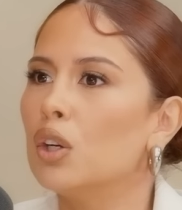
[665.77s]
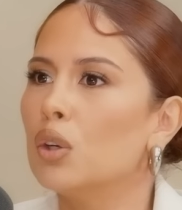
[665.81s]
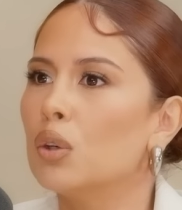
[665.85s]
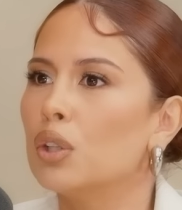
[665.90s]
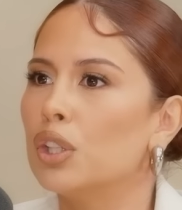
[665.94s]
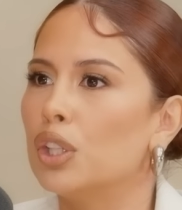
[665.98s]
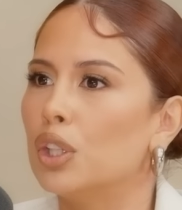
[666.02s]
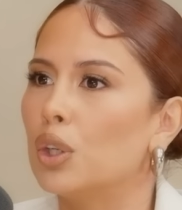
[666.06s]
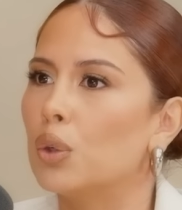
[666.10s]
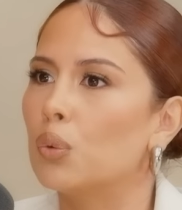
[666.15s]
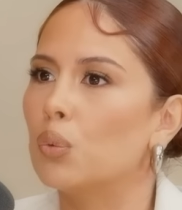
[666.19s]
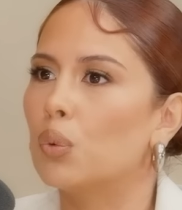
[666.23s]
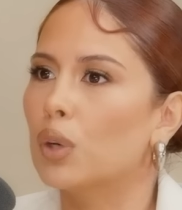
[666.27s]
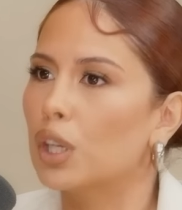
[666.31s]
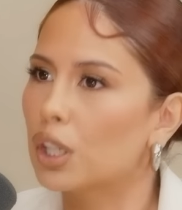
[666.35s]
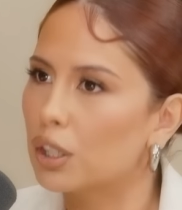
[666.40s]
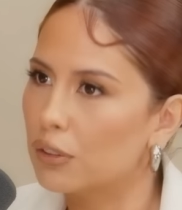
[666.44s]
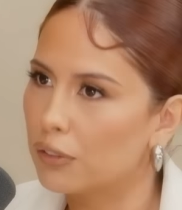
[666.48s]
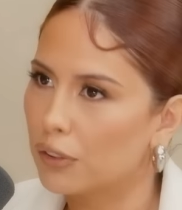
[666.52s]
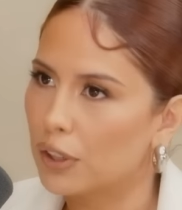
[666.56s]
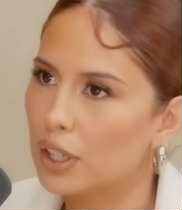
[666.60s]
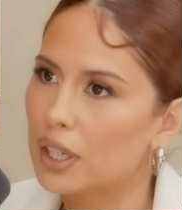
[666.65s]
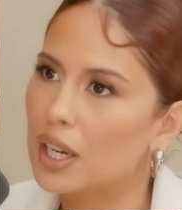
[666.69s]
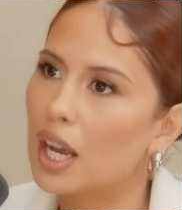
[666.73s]
work
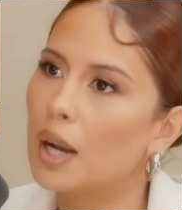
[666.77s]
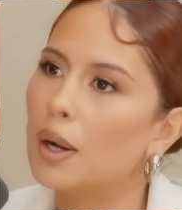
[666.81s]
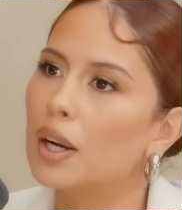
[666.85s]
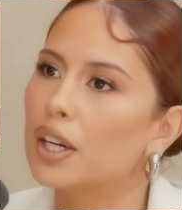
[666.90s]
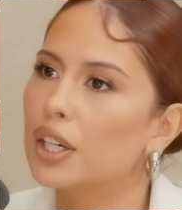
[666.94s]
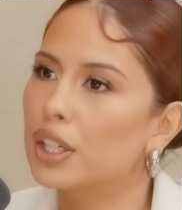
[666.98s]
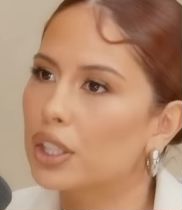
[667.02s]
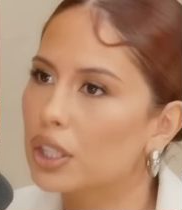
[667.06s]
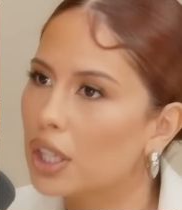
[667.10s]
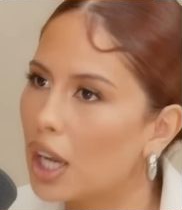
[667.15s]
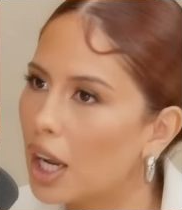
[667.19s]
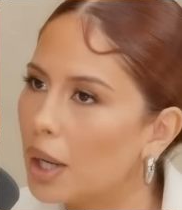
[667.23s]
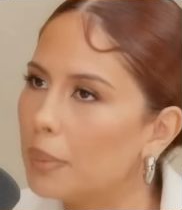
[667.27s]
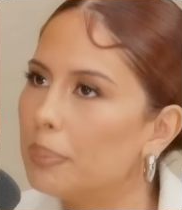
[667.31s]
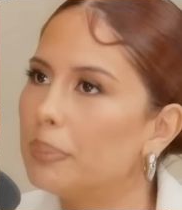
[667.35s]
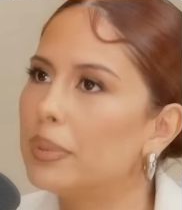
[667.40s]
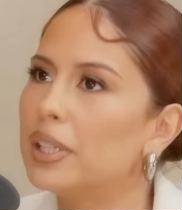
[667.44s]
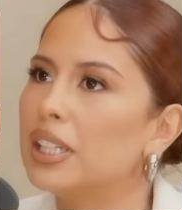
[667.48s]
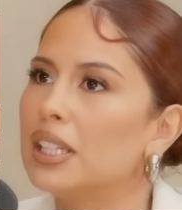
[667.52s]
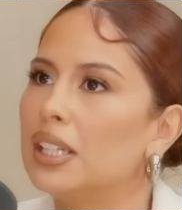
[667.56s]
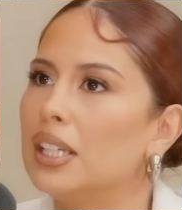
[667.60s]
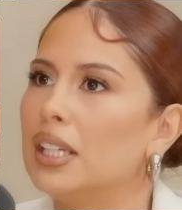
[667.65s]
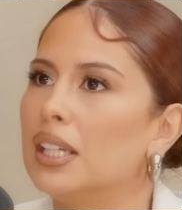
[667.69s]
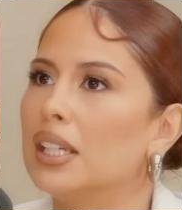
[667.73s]
for a good
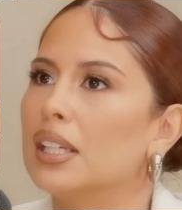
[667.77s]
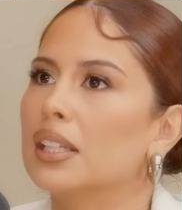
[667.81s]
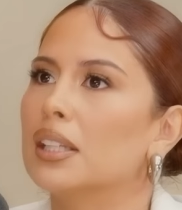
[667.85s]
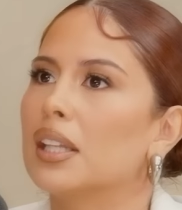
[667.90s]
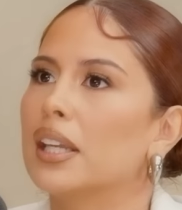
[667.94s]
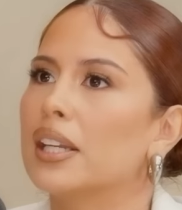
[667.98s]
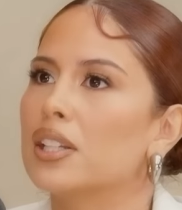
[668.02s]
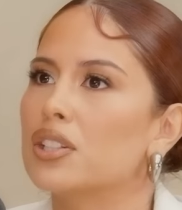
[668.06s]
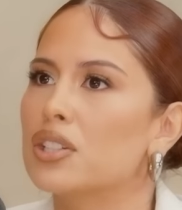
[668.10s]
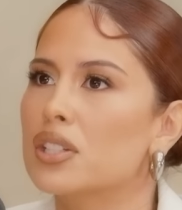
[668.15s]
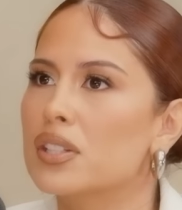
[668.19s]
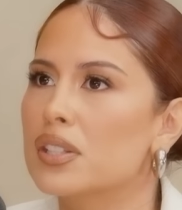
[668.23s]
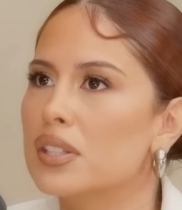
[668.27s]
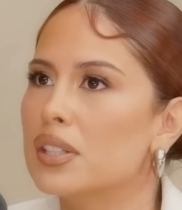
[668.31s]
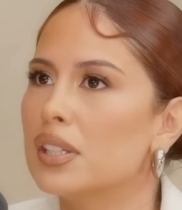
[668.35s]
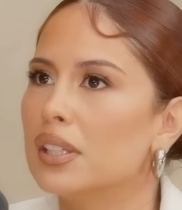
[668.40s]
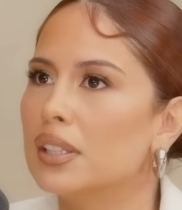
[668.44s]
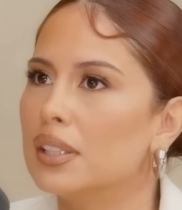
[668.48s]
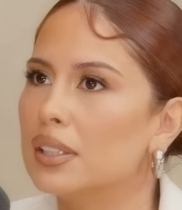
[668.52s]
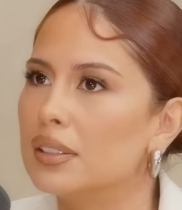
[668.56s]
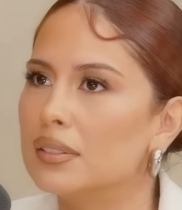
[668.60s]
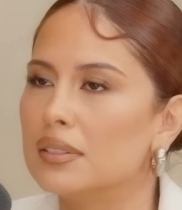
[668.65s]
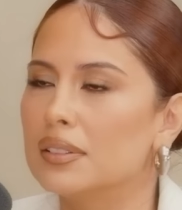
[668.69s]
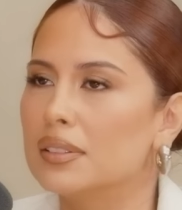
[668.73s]
company and like just
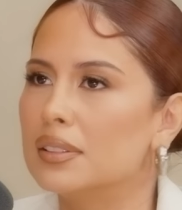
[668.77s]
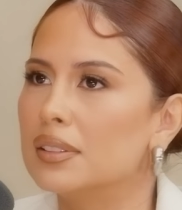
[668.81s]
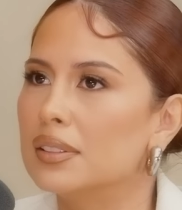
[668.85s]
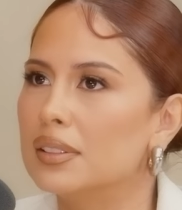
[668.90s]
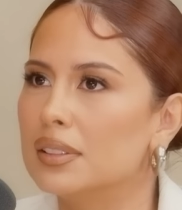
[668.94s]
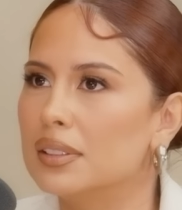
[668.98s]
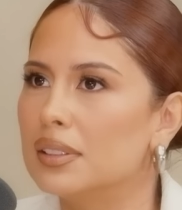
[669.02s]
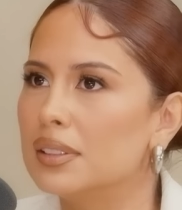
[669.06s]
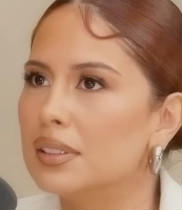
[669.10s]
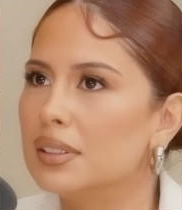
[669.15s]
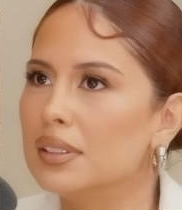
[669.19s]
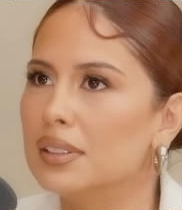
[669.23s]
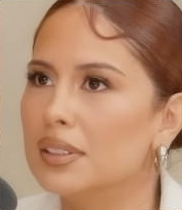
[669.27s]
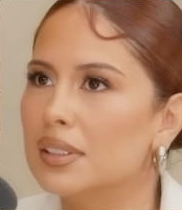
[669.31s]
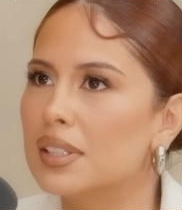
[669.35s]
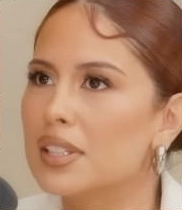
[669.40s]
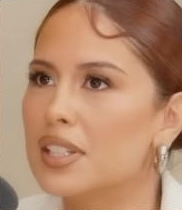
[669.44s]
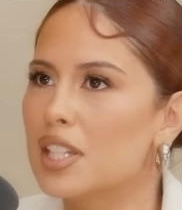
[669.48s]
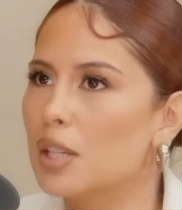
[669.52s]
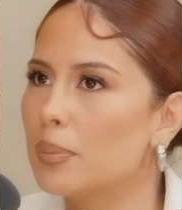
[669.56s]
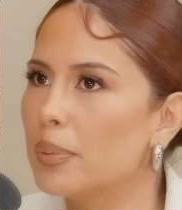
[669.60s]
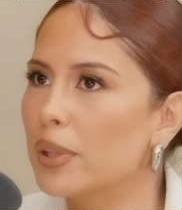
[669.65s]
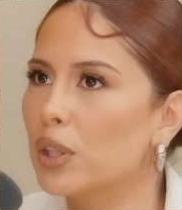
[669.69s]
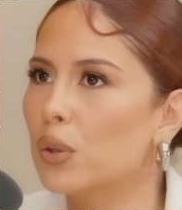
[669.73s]
the
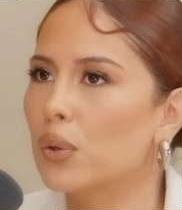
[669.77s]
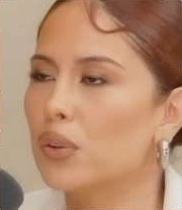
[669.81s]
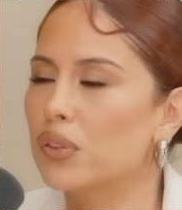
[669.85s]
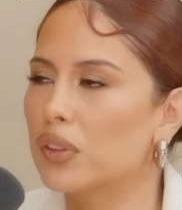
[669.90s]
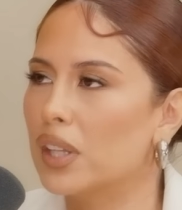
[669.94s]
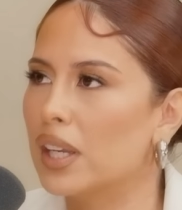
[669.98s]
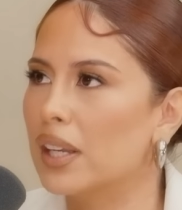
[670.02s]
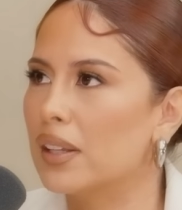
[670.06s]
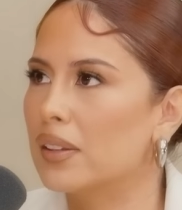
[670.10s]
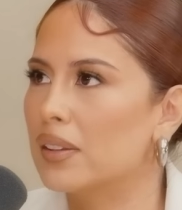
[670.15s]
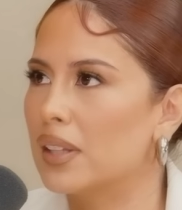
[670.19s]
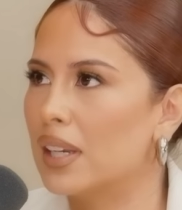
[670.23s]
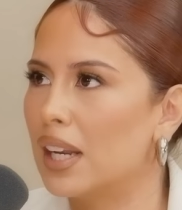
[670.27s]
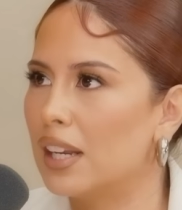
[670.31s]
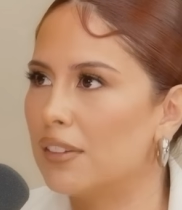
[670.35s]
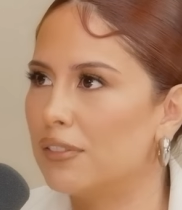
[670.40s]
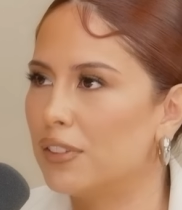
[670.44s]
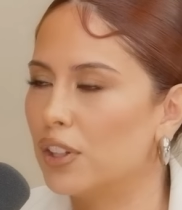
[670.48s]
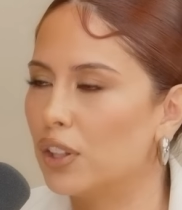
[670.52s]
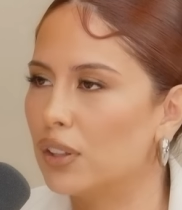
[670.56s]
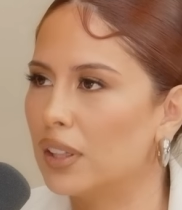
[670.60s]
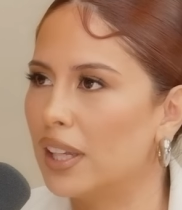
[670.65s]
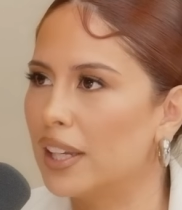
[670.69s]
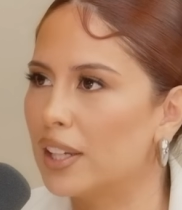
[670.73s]
typical thing that I
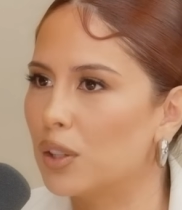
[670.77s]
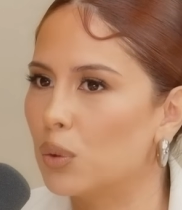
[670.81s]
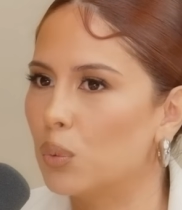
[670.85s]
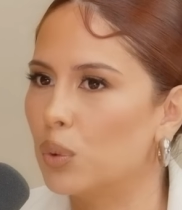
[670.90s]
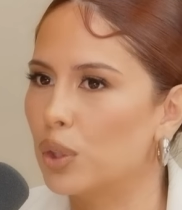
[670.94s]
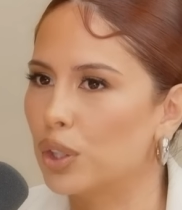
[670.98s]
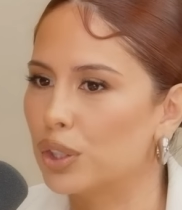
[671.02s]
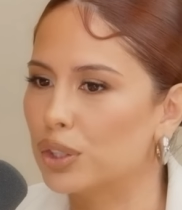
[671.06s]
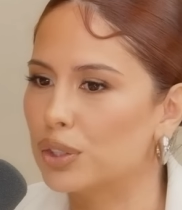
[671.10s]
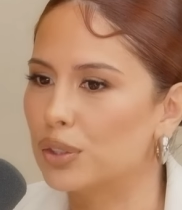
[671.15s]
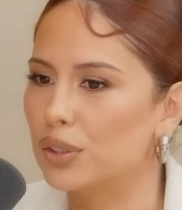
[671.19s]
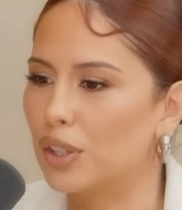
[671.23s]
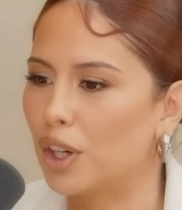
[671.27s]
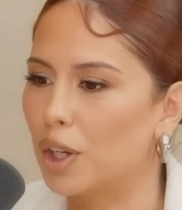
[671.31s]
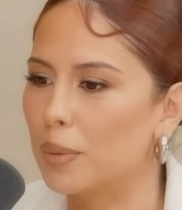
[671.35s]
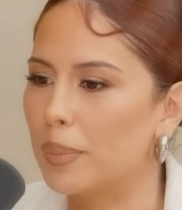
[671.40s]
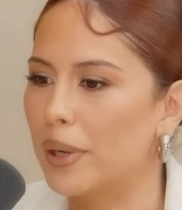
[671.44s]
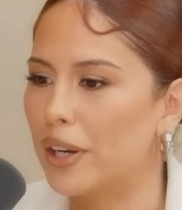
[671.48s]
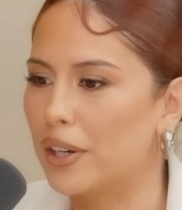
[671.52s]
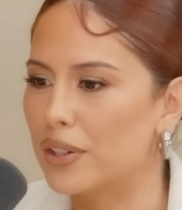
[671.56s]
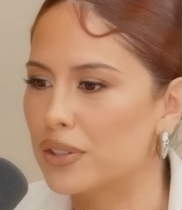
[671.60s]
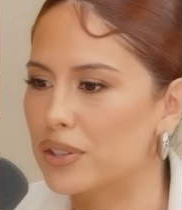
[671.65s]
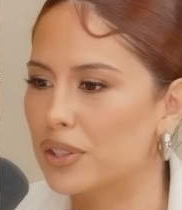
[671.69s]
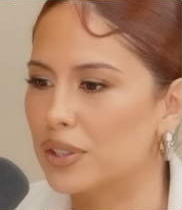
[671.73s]
feel like our
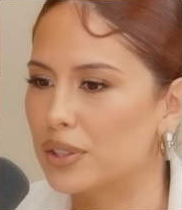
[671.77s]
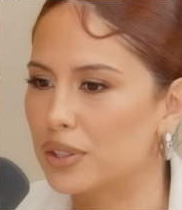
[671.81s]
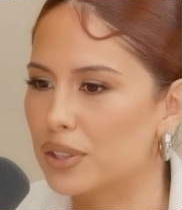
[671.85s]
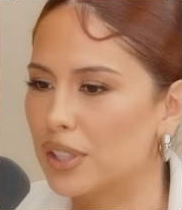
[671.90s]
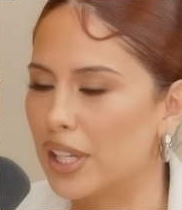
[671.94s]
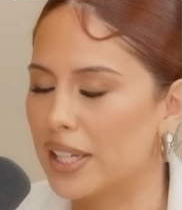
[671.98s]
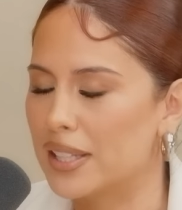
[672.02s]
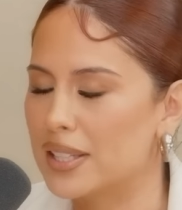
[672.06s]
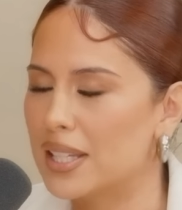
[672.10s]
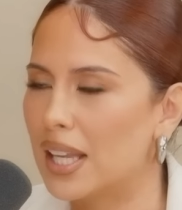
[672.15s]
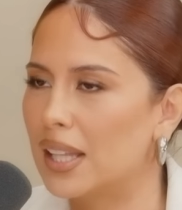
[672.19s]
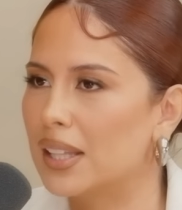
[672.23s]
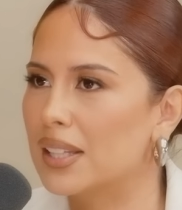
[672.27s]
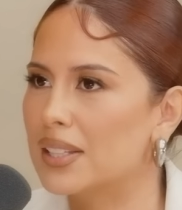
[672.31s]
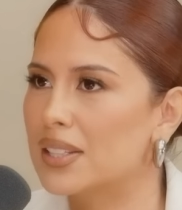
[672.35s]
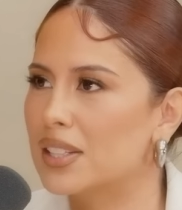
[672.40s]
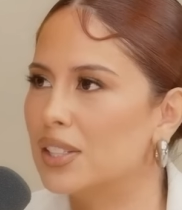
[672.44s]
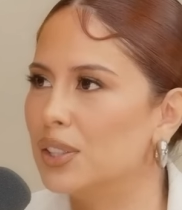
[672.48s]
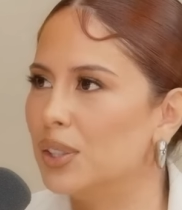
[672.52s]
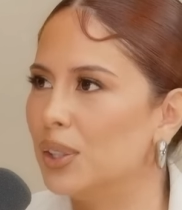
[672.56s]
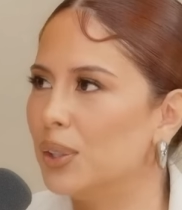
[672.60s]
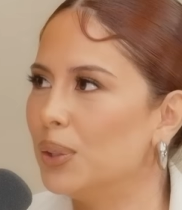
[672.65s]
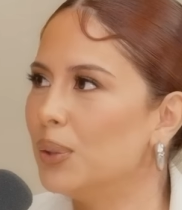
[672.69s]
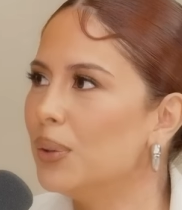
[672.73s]
parents are like tell us
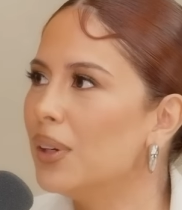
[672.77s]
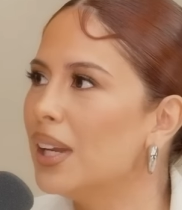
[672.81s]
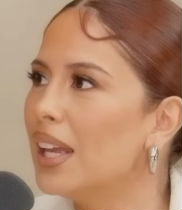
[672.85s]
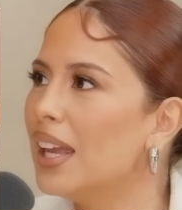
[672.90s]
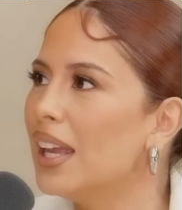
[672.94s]
to do.